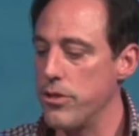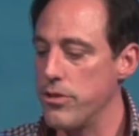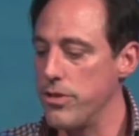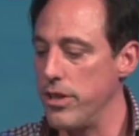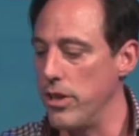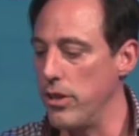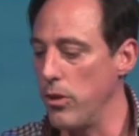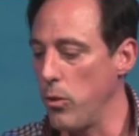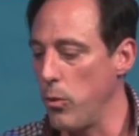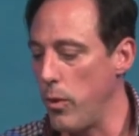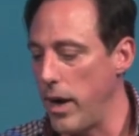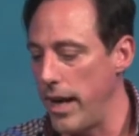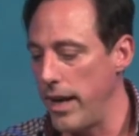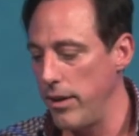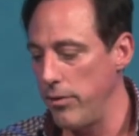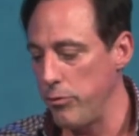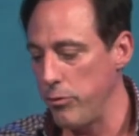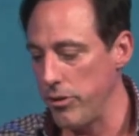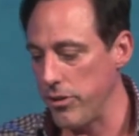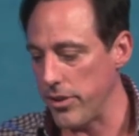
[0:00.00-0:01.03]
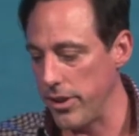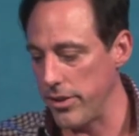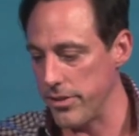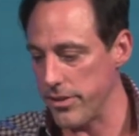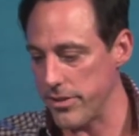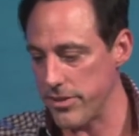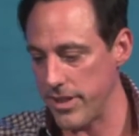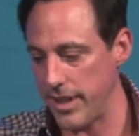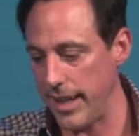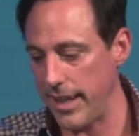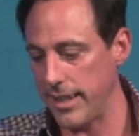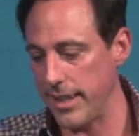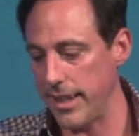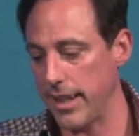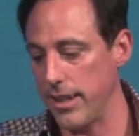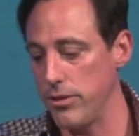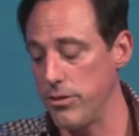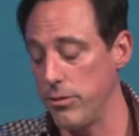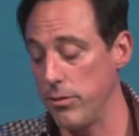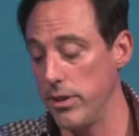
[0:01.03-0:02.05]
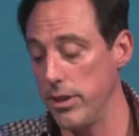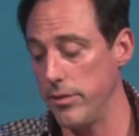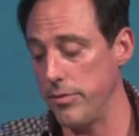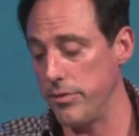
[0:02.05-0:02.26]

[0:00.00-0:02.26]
Treat your wife with understanding as you